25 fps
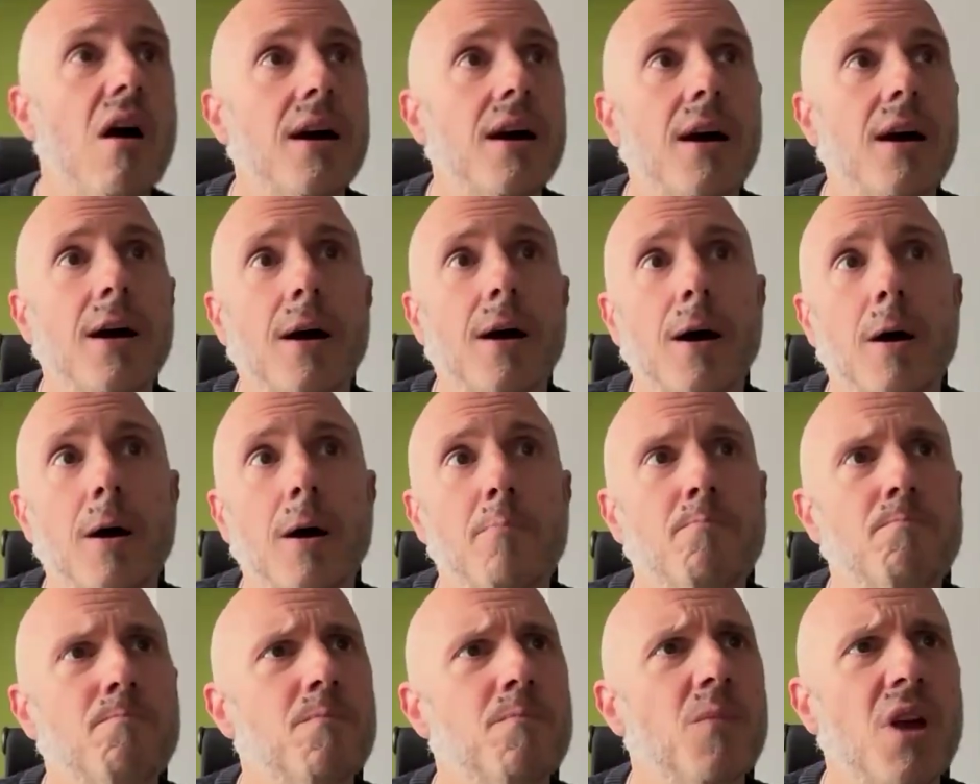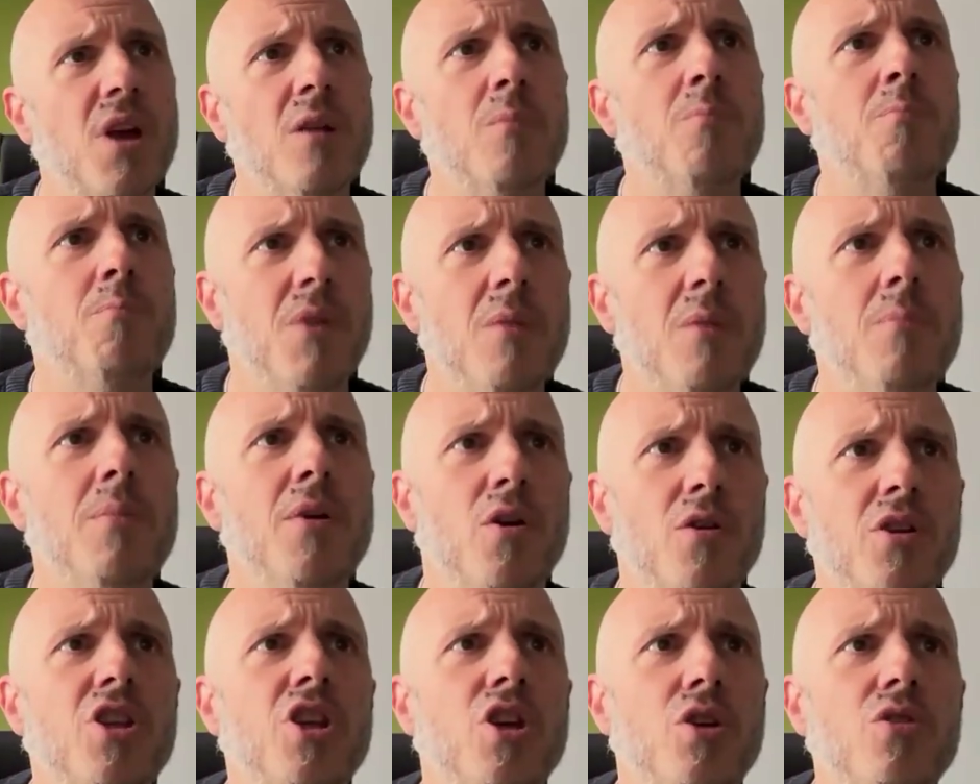Uh, it, will be
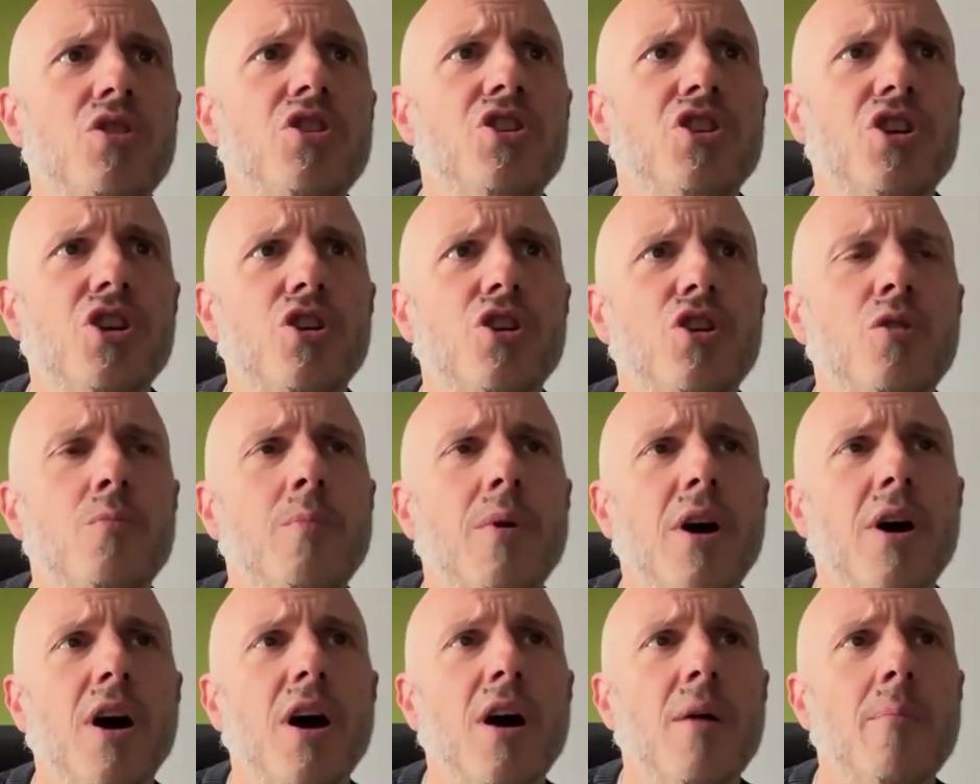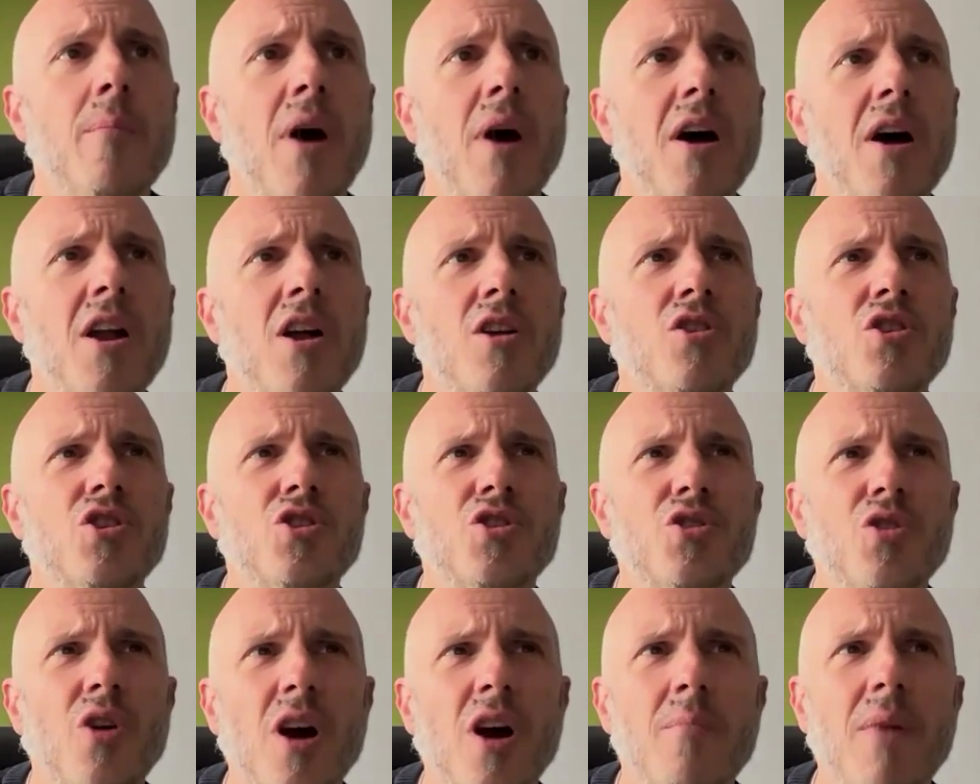on YouTube, um, and I'll
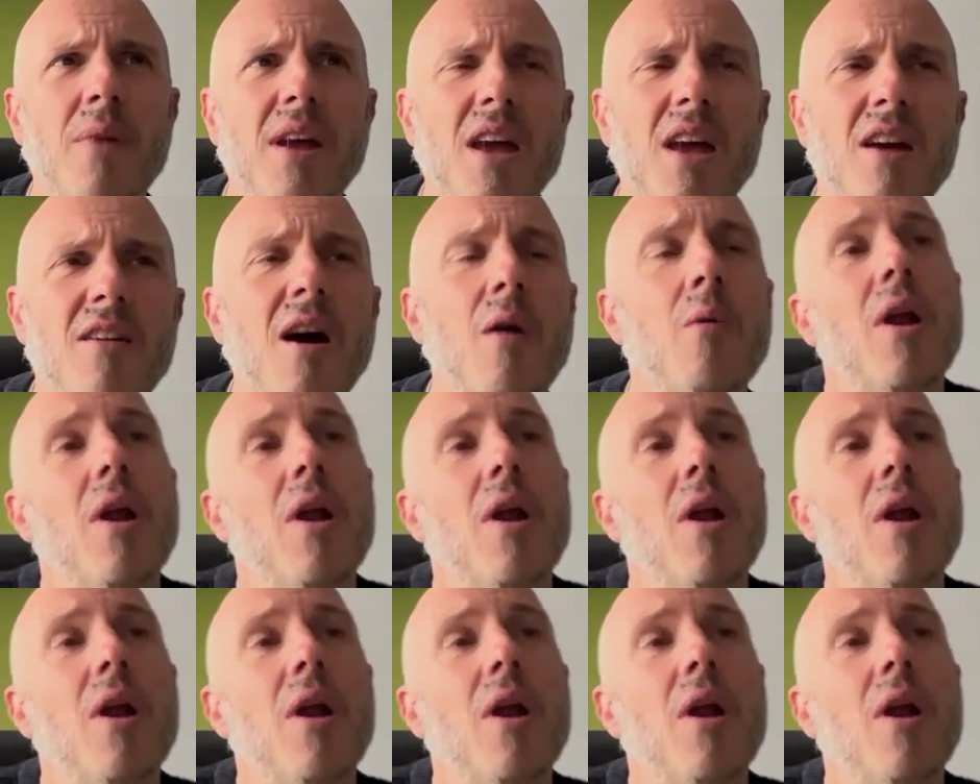try and make it.